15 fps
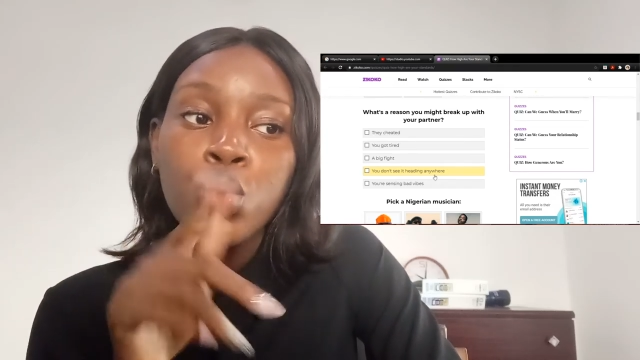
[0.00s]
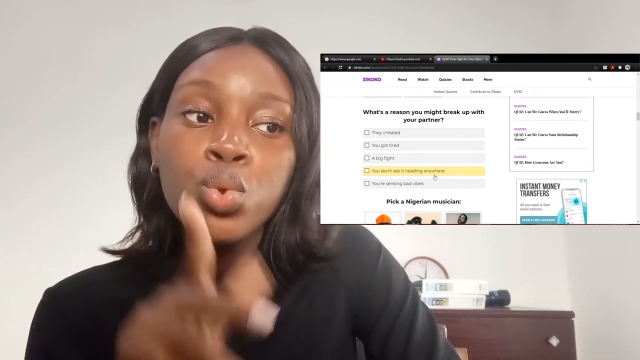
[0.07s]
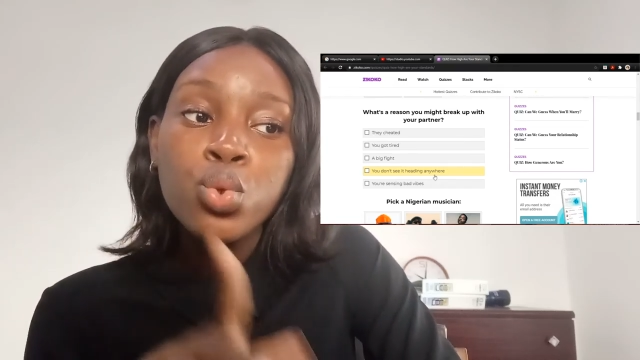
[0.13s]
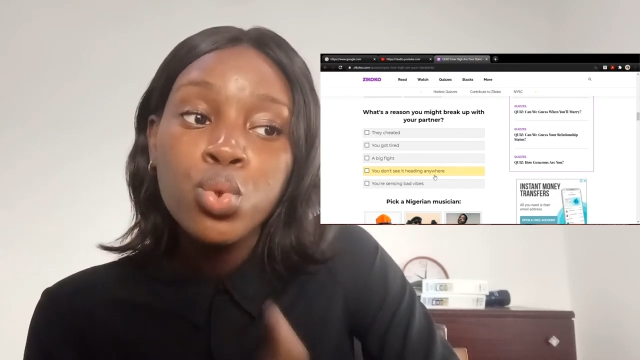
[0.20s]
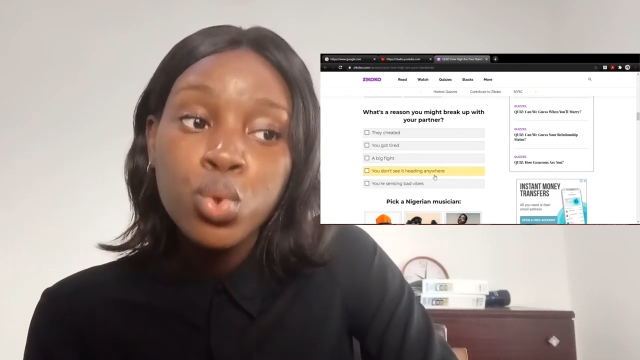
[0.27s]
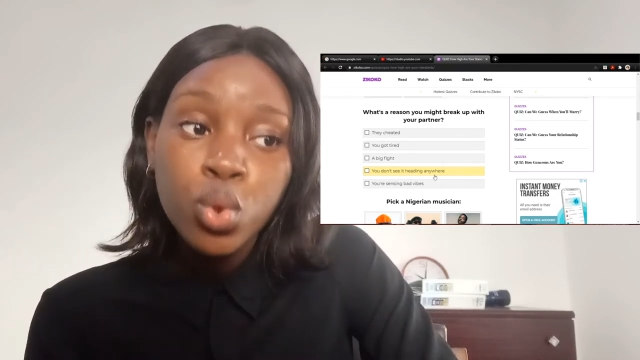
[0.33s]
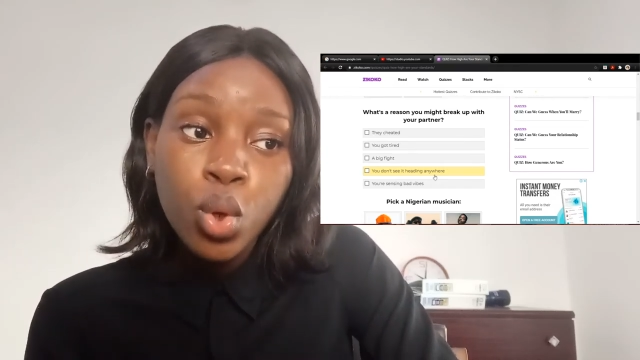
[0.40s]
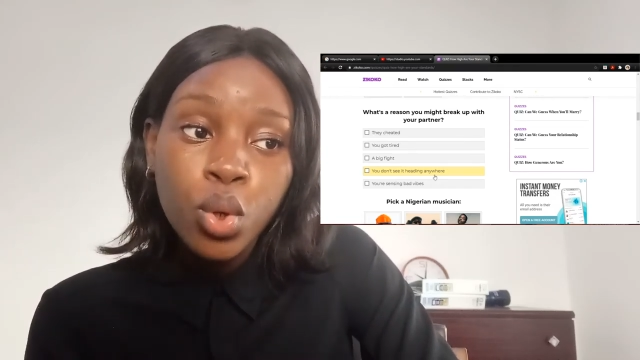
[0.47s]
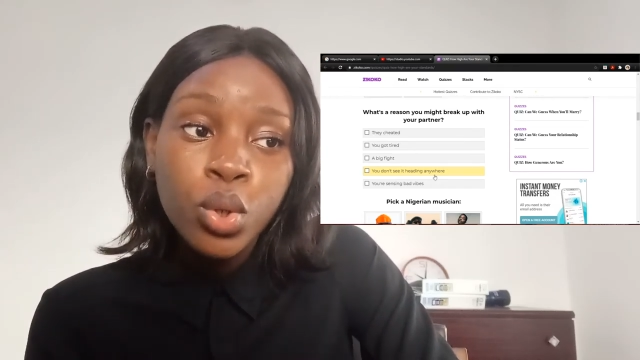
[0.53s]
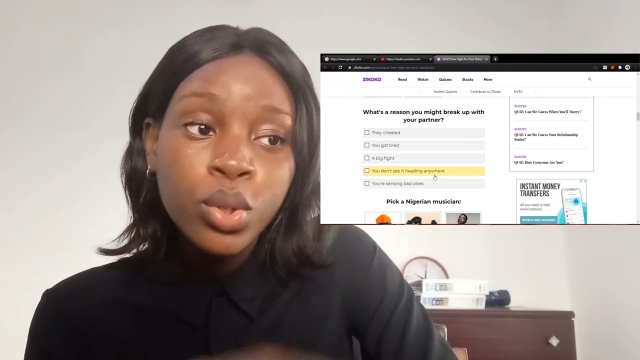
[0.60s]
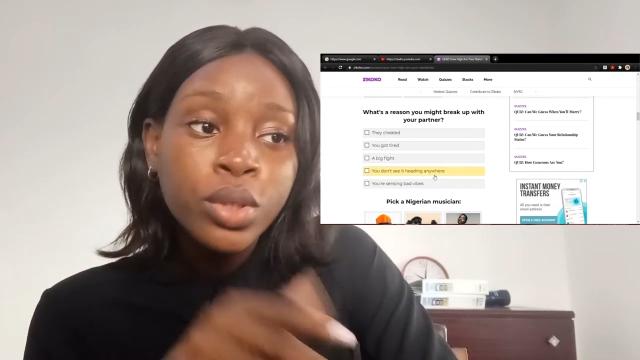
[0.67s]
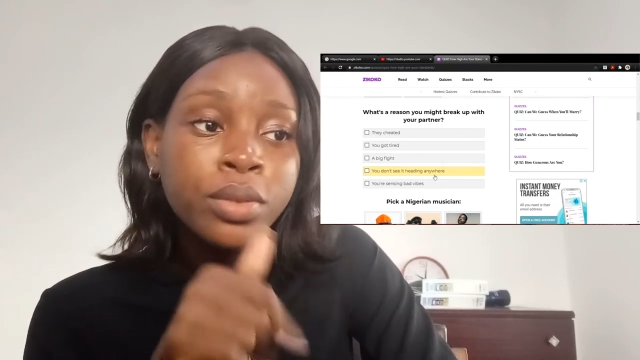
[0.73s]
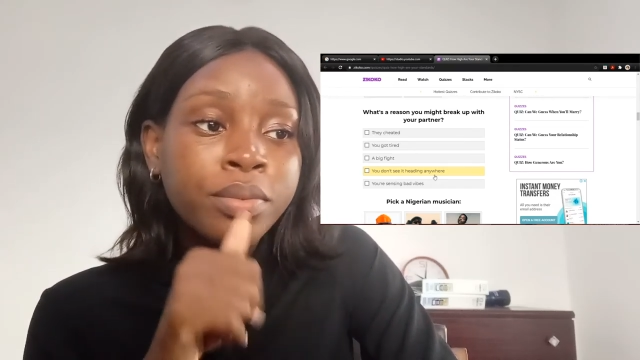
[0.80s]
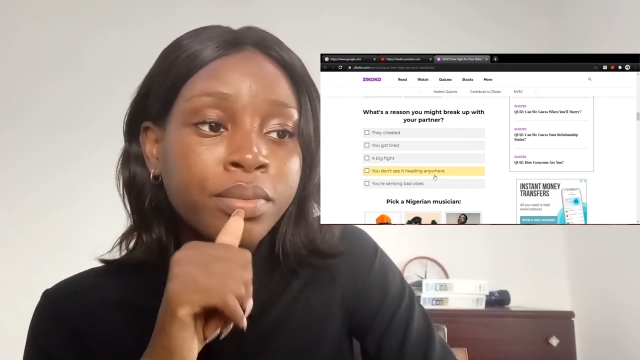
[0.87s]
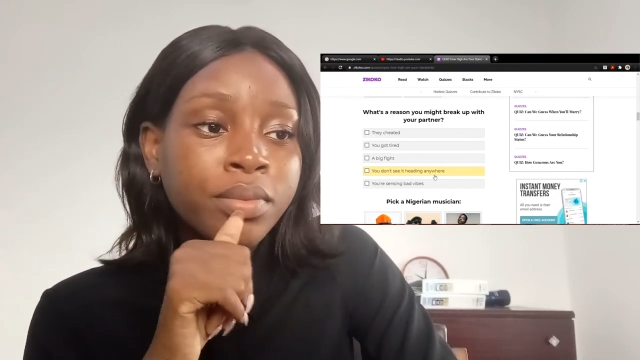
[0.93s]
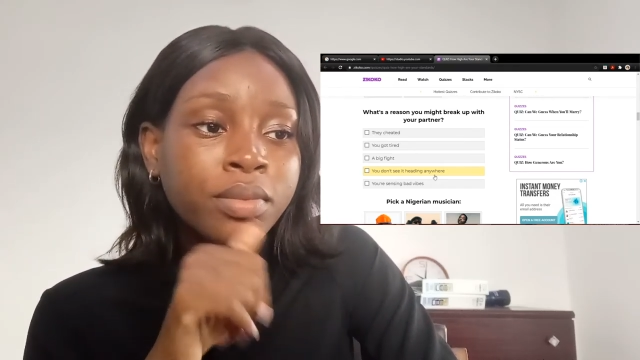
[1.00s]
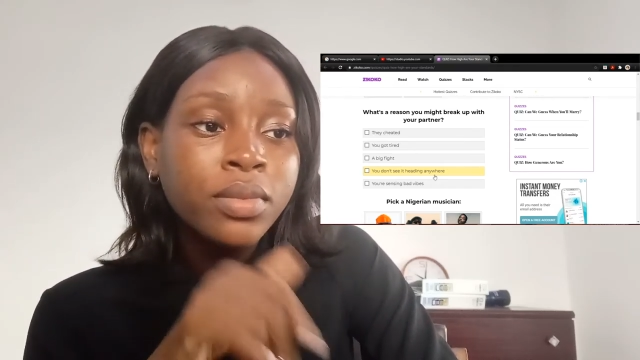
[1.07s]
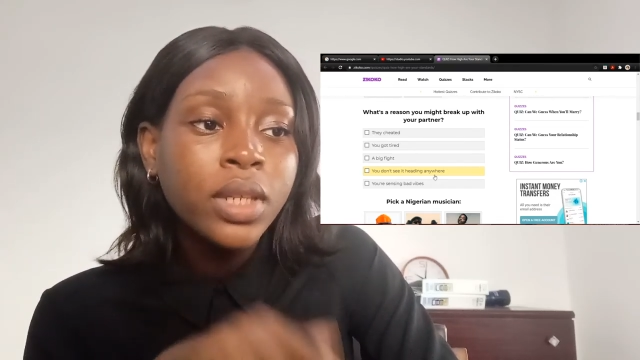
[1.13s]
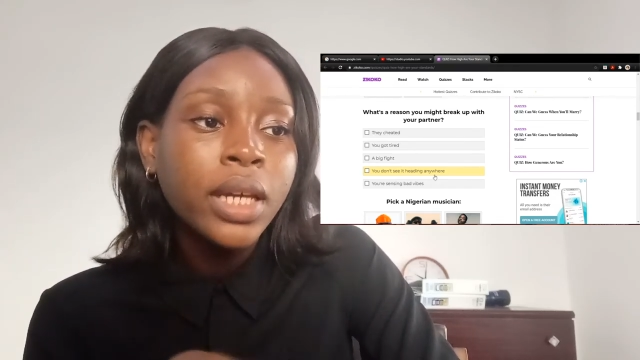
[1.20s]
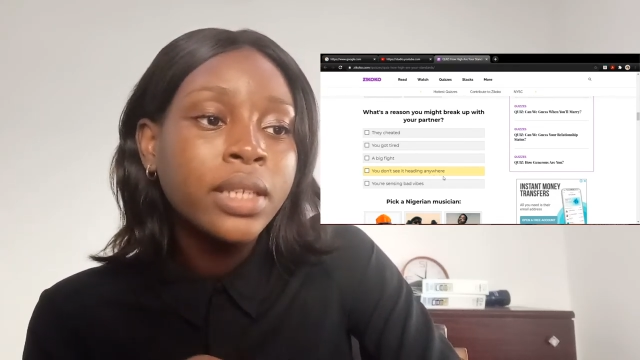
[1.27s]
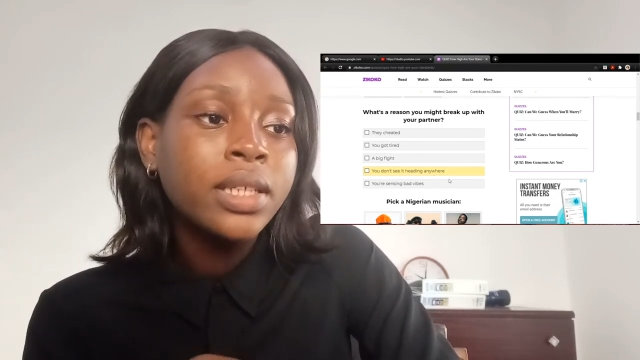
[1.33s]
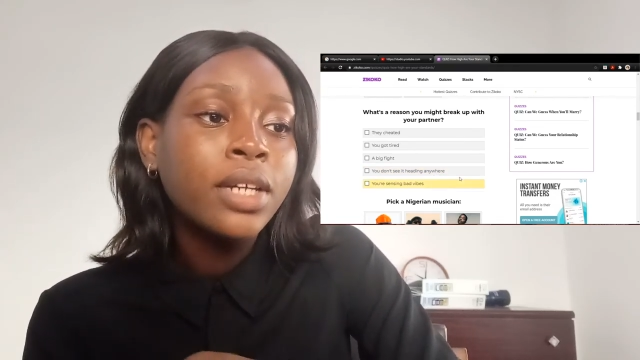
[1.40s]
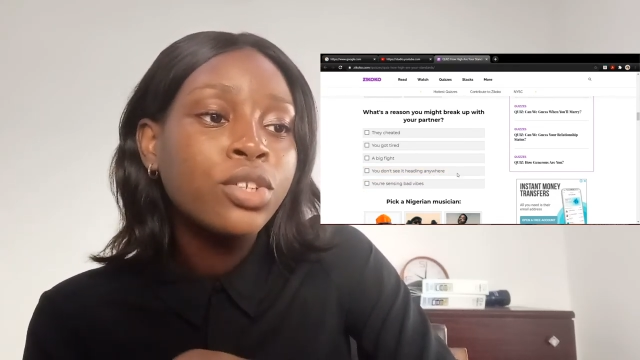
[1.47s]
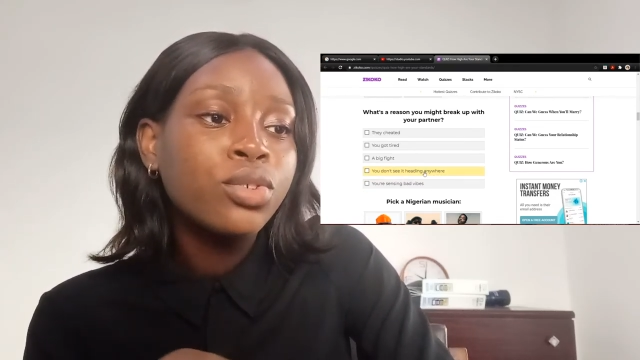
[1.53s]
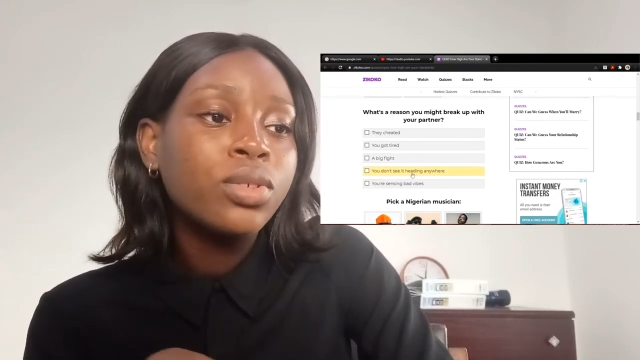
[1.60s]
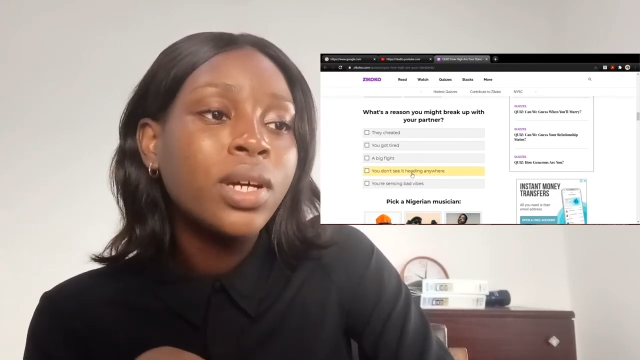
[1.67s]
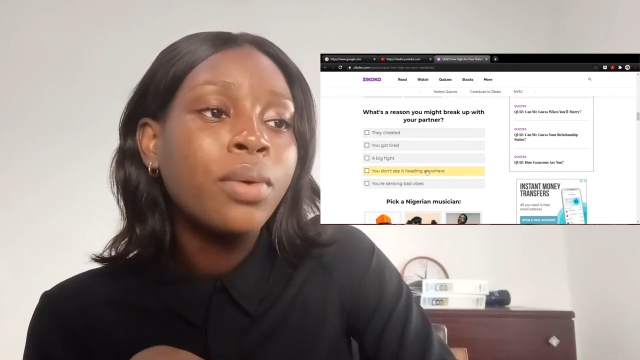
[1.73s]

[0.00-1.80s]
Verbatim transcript: So, like that should that